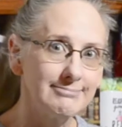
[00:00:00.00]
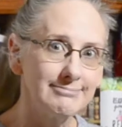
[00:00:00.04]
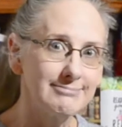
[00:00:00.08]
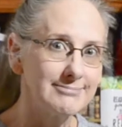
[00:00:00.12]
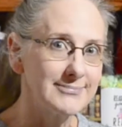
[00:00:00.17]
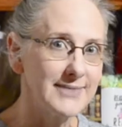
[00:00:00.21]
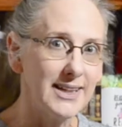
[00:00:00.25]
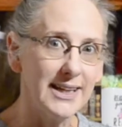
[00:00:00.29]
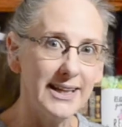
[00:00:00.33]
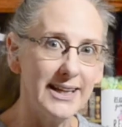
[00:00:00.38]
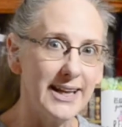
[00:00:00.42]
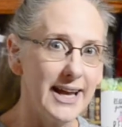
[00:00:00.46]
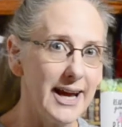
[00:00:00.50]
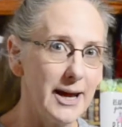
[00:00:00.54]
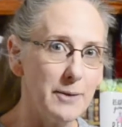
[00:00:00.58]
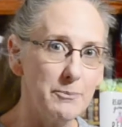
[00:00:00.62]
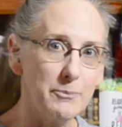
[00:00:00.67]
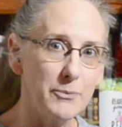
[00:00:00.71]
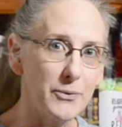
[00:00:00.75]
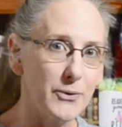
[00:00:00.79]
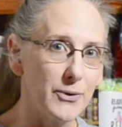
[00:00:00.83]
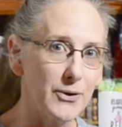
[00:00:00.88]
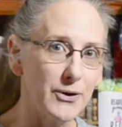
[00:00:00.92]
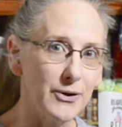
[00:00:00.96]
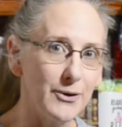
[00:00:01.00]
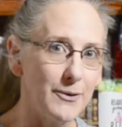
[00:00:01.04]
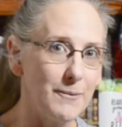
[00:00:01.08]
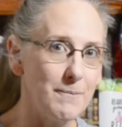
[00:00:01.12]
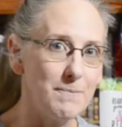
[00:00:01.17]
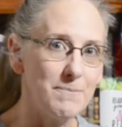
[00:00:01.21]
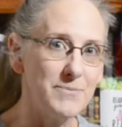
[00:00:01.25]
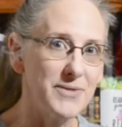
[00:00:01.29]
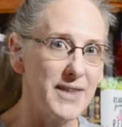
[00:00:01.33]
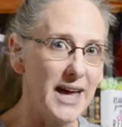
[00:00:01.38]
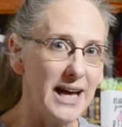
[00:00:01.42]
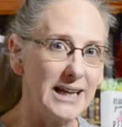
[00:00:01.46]
in April.
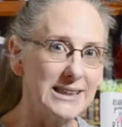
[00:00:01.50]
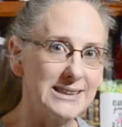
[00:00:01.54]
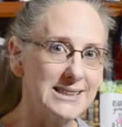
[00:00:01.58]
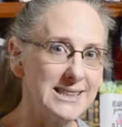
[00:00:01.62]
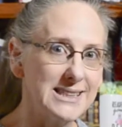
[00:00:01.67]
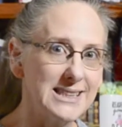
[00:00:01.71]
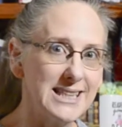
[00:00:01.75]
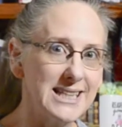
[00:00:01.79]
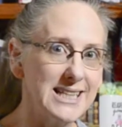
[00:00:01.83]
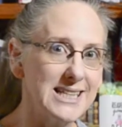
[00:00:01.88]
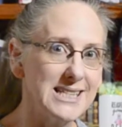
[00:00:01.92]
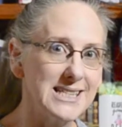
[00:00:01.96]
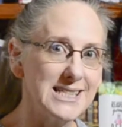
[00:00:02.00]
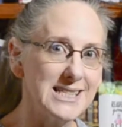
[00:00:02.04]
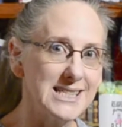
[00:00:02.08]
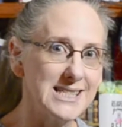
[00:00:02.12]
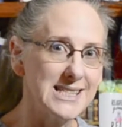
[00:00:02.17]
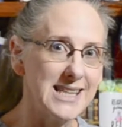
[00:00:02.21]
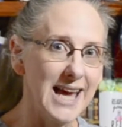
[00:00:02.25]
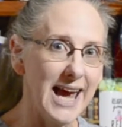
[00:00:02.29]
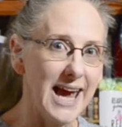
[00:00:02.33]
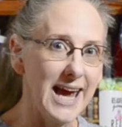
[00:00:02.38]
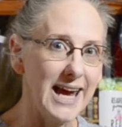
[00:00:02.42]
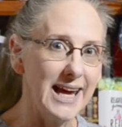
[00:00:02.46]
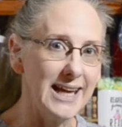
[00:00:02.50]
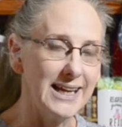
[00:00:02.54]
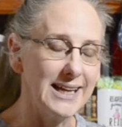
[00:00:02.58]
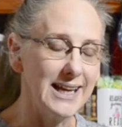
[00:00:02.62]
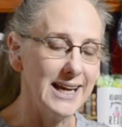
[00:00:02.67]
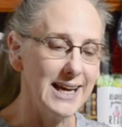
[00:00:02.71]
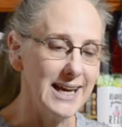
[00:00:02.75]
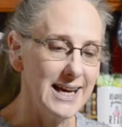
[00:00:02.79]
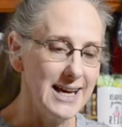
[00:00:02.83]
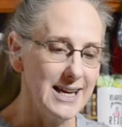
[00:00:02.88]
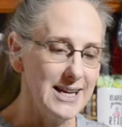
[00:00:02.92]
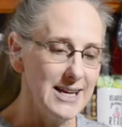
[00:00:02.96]
That's insane.
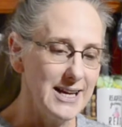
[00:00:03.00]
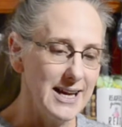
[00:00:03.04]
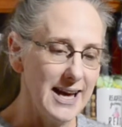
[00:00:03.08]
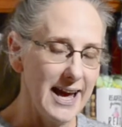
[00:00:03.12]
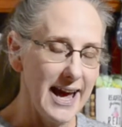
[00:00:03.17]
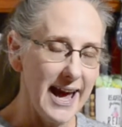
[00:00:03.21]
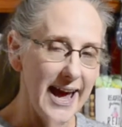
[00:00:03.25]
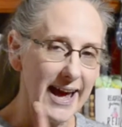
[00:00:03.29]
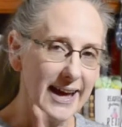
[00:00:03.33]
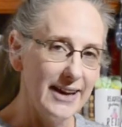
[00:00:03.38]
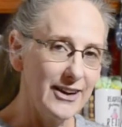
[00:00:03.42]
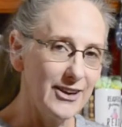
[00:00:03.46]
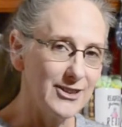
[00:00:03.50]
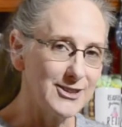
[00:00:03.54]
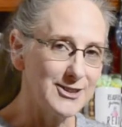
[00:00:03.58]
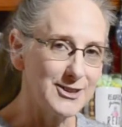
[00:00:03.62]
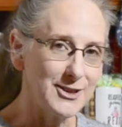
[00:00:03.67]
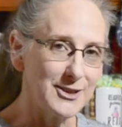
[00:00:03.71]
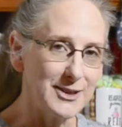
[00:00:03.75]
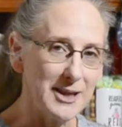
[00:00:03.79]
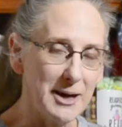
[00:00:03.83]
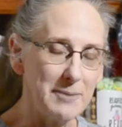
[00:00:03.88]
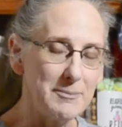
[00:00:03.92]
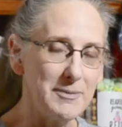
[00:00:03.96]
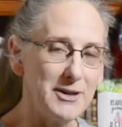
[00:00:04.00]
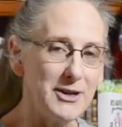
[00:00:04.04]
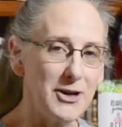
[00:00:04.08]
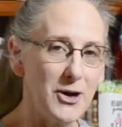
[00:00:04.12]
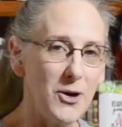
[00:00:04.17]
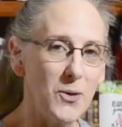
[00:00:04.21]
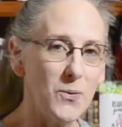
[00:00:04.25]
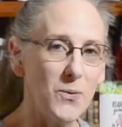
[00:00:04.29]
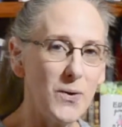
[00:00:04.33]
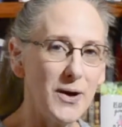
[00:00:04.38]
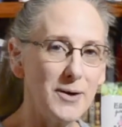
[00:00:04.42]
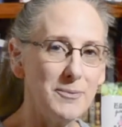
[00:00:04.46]
And also let me
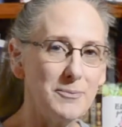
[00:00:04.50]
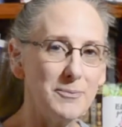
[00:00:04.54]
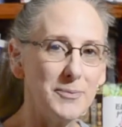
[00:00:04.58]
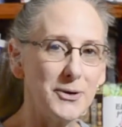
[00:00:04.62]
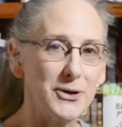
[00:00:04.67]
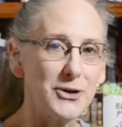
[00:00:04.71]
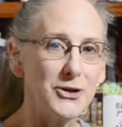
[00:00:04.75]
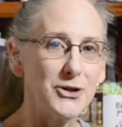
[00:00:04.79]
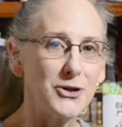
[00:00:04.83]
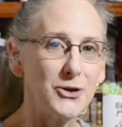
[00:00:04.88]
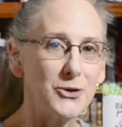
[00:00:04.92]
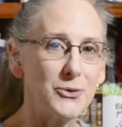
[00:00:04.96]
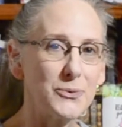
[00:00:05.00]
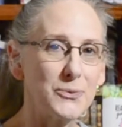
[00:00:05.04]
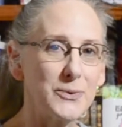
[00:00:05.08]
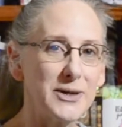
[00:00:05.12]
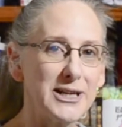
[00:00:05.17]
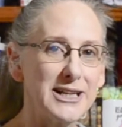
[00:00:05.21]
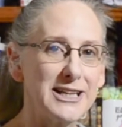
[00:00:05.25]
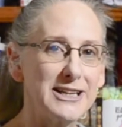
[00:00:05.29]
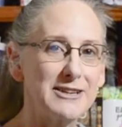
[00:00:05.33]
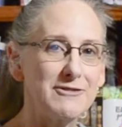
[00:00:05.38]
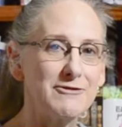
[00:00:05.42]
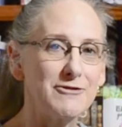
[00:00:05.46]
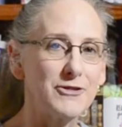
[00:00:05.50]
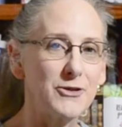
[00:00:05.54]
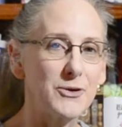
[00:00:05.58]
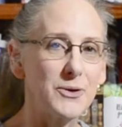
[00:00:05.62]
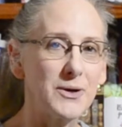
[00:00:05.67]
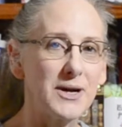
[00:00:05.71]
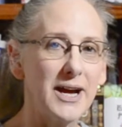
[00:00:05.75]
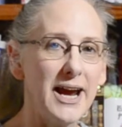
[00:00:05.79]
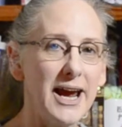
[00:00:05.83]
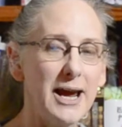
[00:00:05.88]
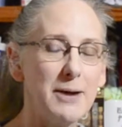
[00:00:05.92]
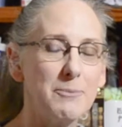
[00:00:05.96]
know what book you're reading
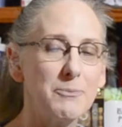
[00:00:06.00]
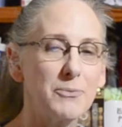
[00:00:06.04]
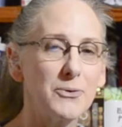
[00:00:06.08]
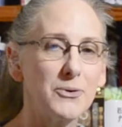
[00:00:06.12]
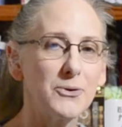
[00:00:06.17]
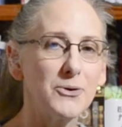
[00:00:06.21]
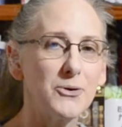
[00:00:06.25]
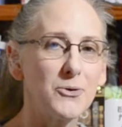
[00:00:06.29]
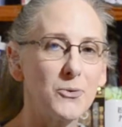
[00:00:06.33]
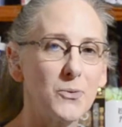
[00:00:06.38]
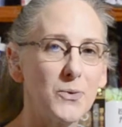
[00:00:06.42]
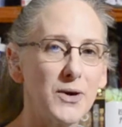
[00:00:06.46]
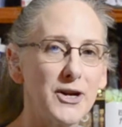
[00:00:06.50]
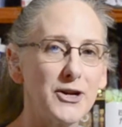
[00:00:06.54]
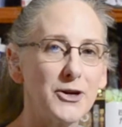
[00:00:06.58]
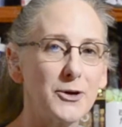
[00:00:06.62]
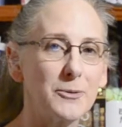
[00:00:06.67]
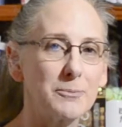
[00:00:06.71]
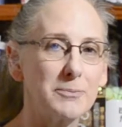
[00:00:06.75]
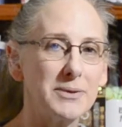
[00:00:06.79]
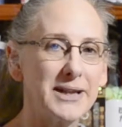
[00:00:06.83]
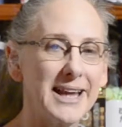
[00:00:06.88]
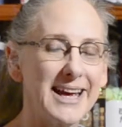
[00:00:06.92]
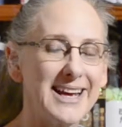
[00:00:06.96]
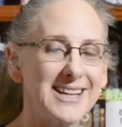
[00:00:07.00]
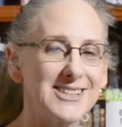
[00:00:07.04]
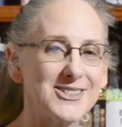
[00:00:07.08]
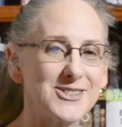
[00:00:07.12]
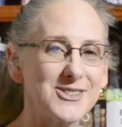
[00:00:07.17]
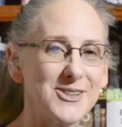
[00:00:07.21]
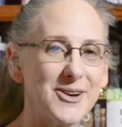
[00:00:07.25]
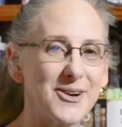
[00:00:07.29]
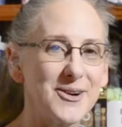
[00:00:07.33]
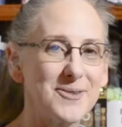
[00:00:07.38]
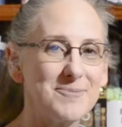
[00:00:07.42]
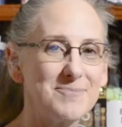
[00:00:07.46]
for April or what your plans
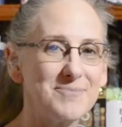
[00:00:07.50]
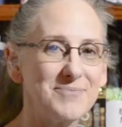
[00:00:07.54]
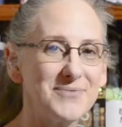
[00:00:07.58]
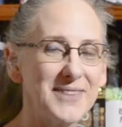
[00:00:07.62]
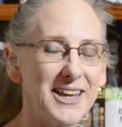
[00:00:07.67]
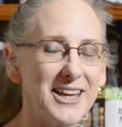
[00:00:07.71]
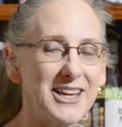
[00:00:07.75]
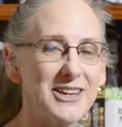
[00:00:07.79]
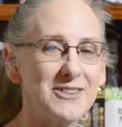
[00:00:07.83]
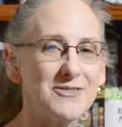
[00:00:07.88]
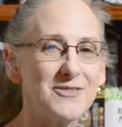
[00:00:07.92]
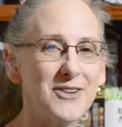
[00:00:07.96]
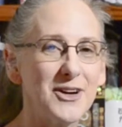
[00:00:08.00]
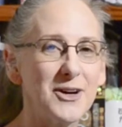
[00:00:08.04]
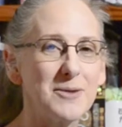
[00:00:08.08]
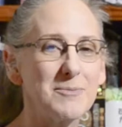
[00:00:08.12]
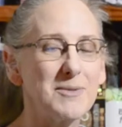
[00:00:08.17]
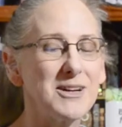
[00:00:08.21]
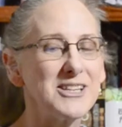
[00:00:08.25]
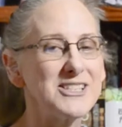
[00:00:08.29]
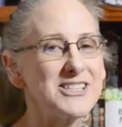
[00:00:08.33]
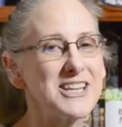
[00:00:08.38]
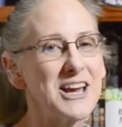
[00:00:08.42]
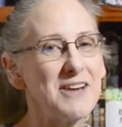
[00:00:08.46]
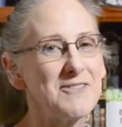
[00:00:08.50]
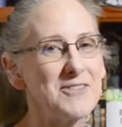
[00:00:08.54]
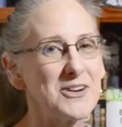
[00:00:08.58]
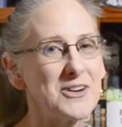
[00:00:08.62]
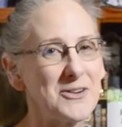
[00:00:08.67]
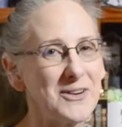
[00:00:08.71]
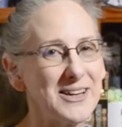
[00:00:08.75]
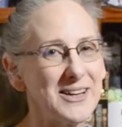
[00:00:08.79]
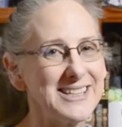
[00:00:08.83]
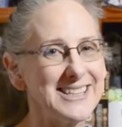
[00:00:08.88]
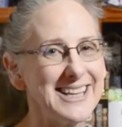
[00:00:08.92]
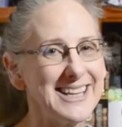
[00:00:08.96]
are. Thank you very much. Have a
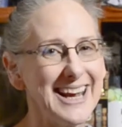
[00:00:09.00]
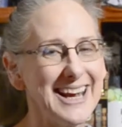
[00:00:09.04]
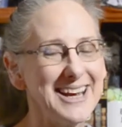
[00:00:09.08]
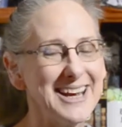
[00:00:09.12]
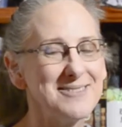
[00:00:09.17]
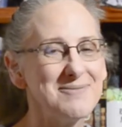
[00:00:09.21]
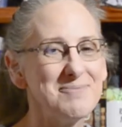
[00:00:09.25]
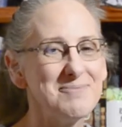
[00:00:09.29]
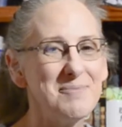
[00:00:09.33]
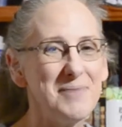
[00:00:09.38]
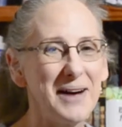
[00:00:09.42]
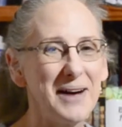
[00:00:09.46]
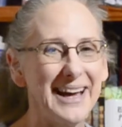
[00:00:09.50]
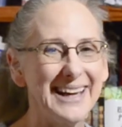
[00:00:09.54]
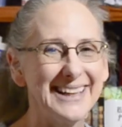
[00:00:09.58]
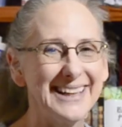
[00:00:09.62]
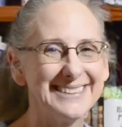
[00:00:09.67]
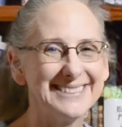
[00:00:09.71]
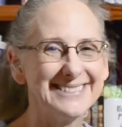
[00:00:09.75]
great day. Bye.